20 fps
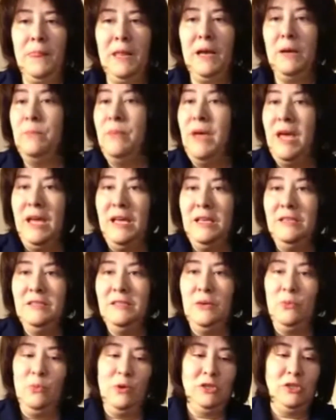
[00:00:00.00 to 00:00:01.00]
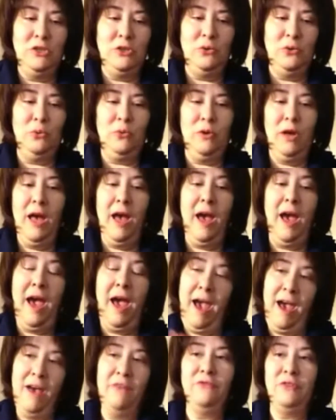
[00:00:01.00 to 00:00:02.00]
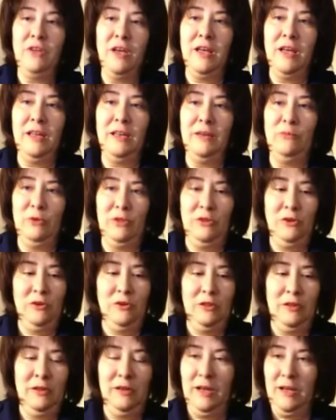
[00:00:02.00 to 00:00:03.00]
amazed at what you have done with your